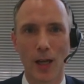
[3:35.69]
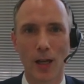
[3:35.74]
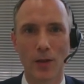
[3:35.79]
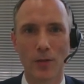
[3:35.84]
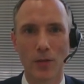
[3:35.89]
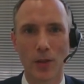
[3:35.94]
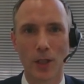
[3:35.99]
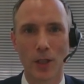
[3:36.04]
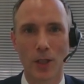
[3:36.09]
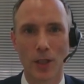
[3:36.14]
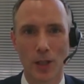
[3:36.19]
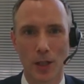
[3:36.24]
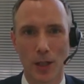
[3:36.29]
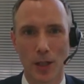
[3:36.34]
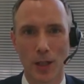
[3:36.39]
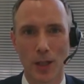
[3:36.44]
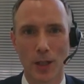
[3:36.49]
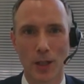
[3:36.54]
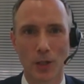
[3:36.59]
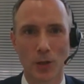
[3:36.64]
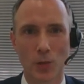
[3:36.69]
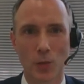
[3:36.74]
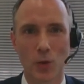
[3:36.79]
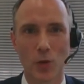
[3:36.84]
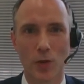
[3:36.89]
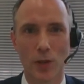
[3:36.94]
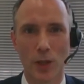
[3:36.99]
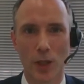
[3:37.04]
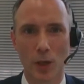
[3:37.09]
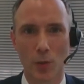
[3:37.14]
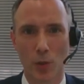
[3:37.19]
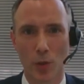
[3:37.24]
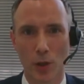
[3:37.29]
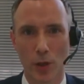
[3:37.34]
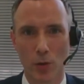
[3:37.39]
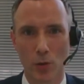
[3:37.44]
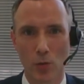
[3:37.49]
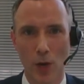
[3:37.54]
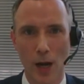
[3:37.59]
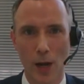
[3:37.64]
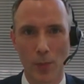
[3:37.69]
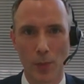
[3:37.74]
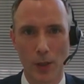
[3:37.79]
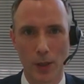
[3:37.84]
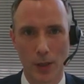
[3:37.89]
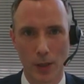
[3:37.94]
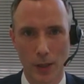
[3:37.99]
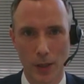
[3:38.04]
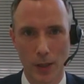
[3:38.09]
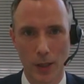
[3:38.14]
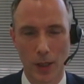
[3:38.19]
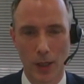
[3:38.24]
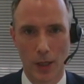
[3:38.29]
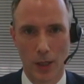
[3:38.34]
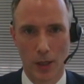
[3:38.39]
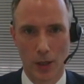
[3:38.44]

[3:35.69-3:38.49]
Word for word: NAV uh, is moving up pretty rapidly,